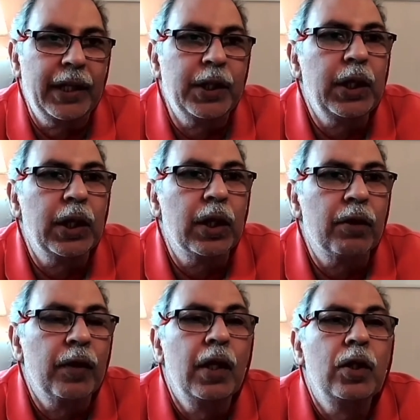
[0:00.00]

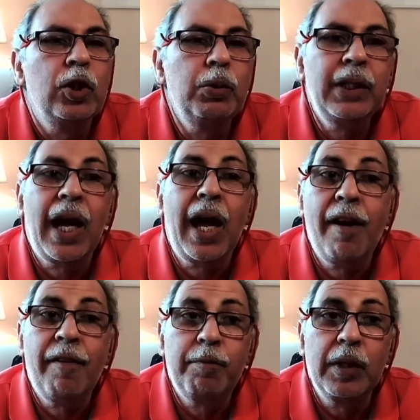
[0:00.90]
here,
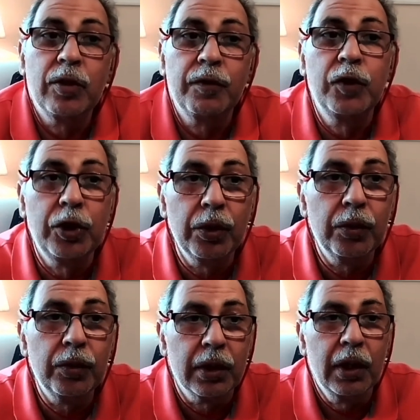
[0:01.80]
2.5 months of
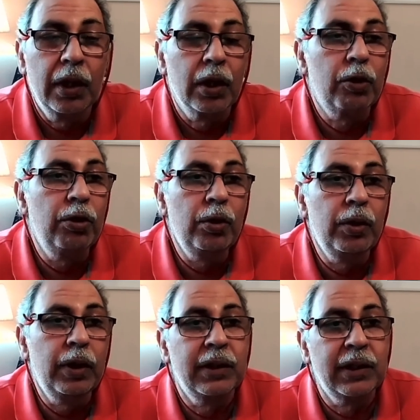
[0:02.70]
shoot. Crew
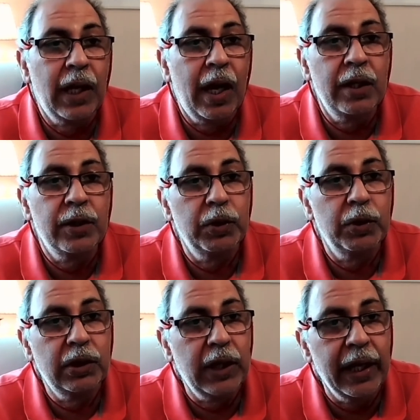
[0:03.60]
and stars were
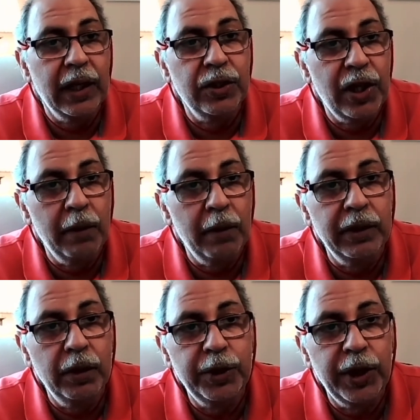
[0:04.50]
staying in Shelburne
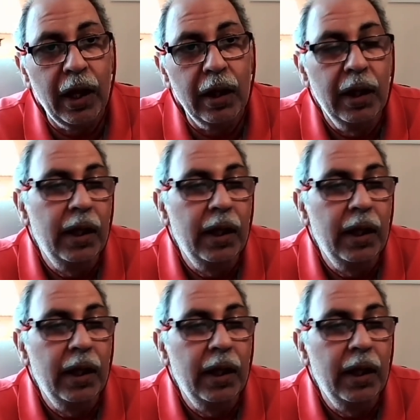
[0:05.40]
Hotel.